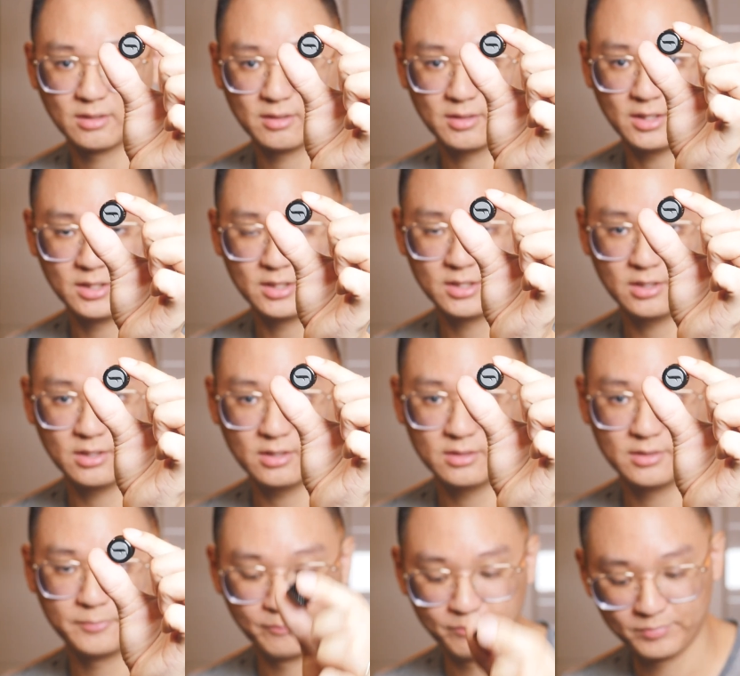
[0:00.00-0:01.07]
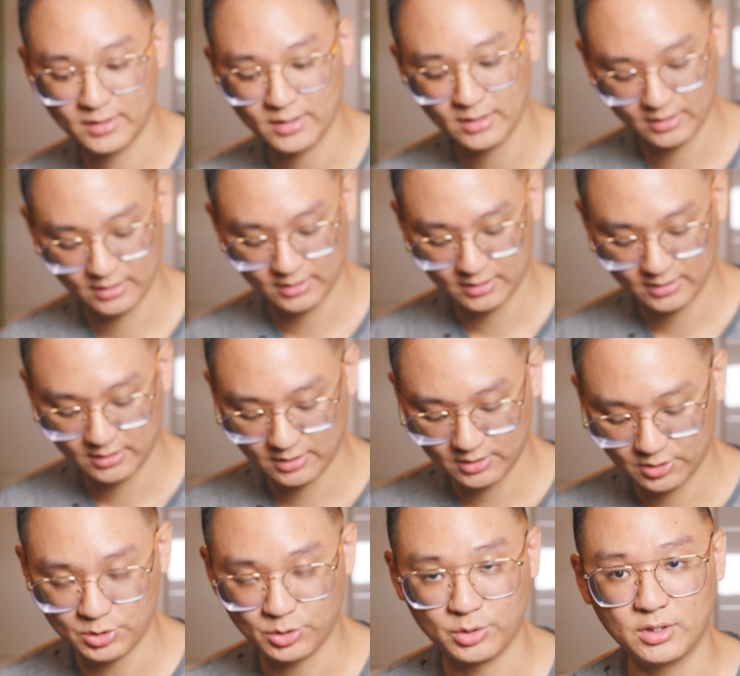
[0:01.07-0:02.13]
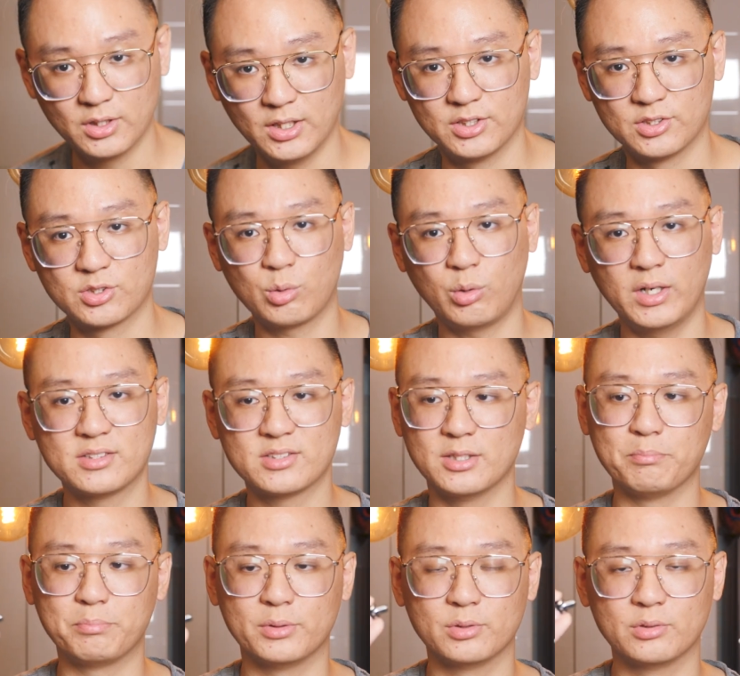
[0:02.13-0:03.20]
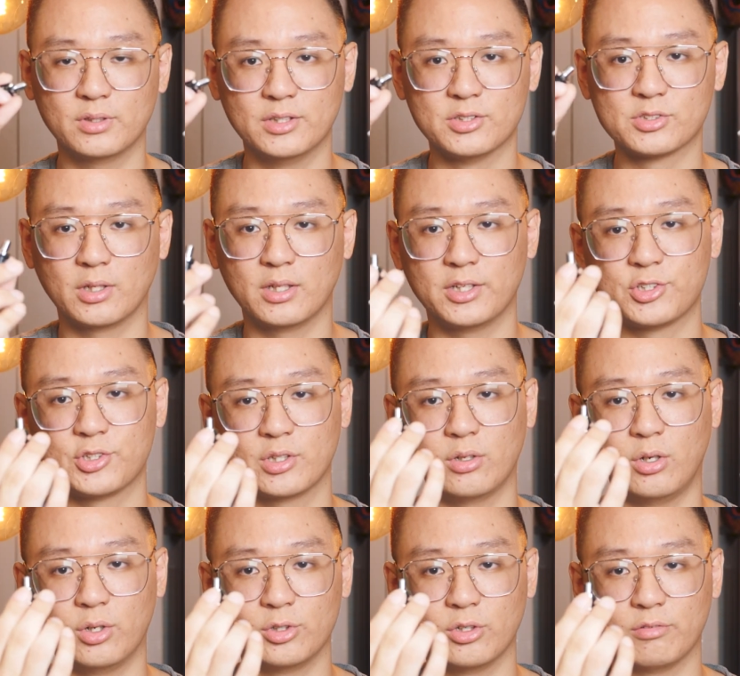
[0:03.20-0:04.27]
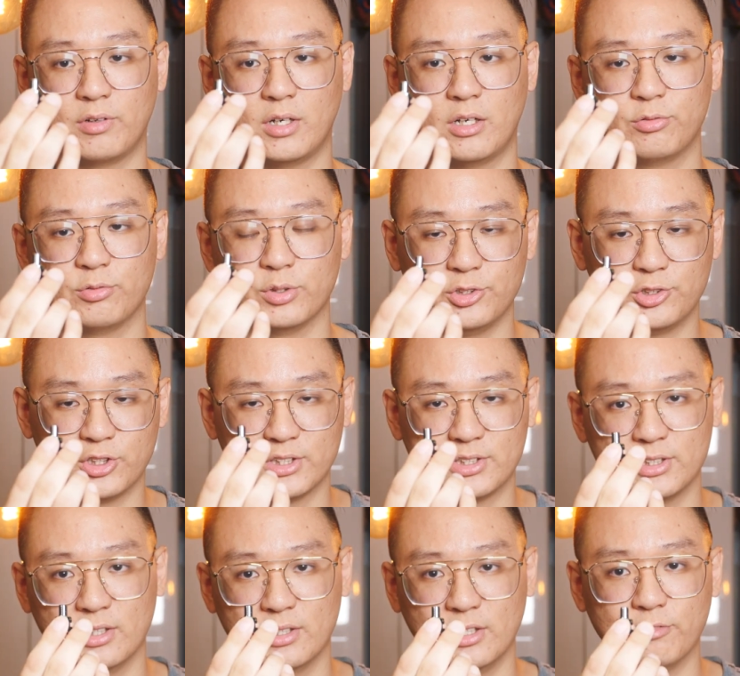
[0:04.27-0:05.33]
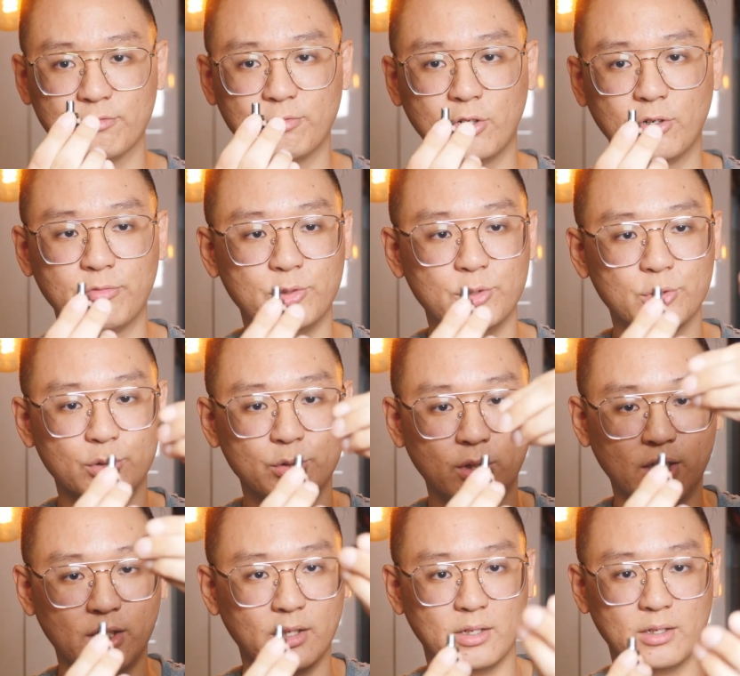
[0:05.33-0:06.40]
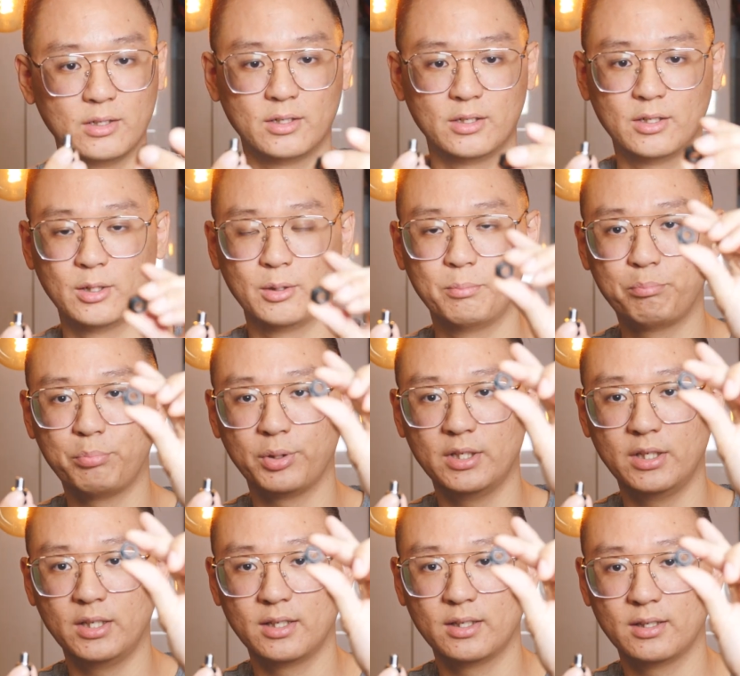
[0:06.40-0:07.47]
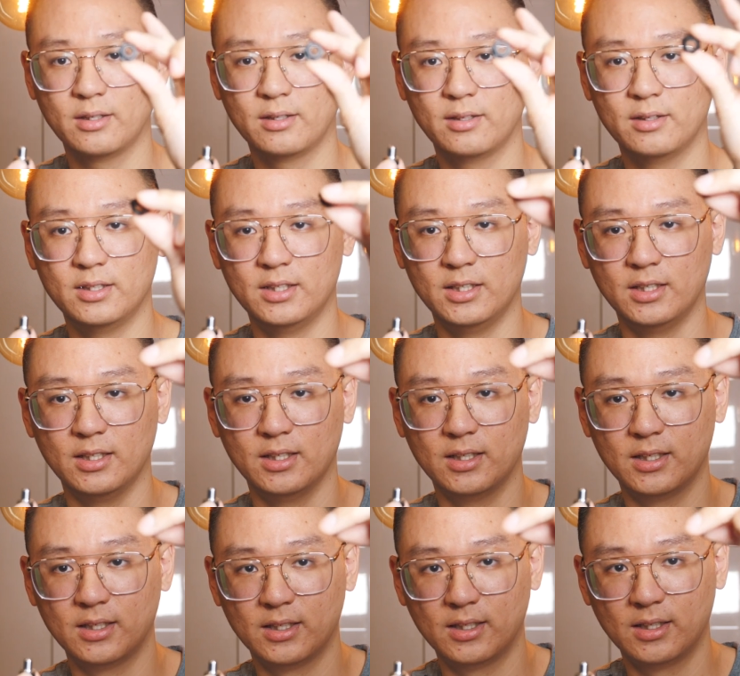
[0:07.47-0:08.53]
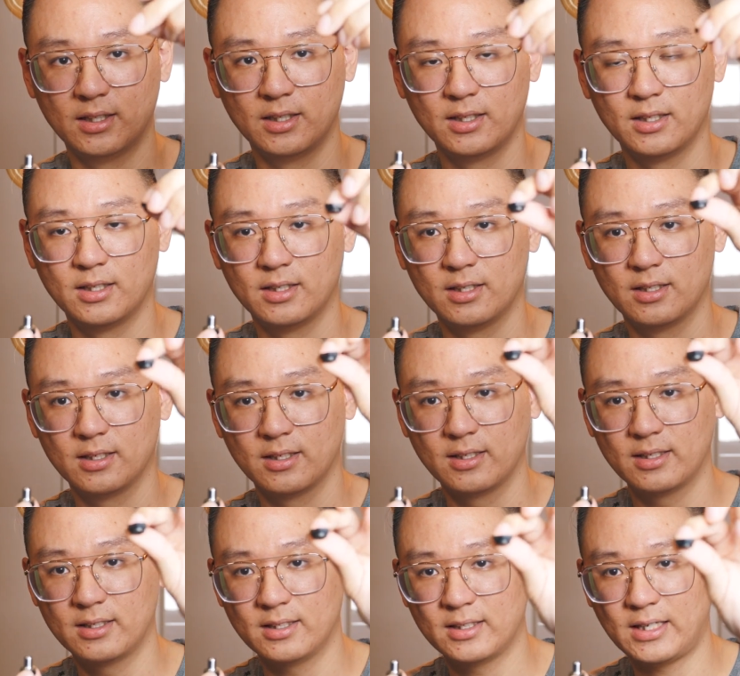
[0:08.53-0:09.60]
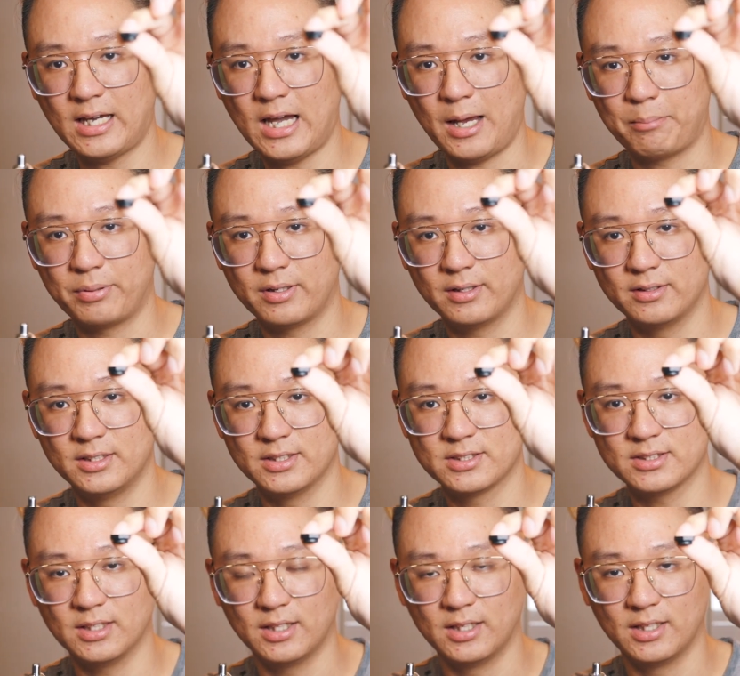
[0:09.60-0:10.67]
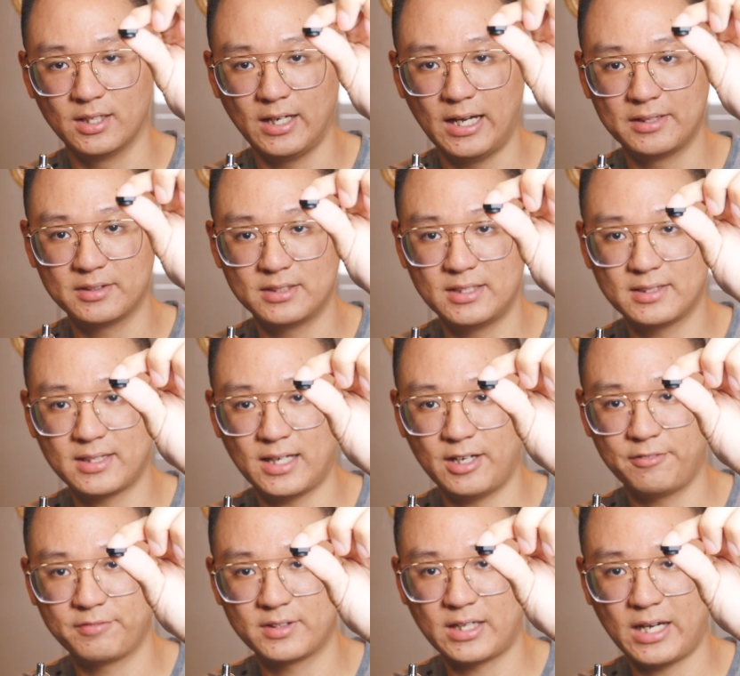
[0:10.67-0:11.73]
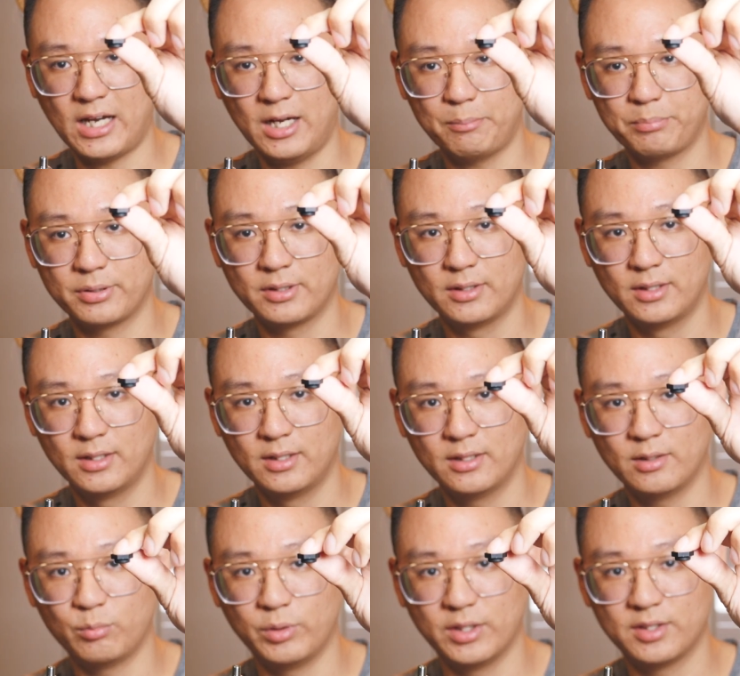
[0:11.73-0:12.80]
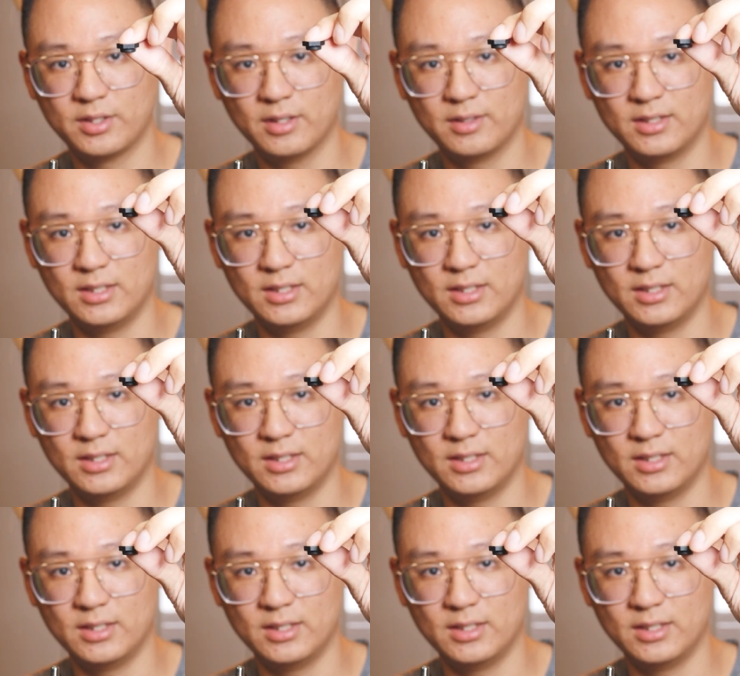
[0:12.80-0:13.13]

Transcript: thing here. So it's quite simple. Installation on your valve would just involve you putting the cap, this anti-theft cap, with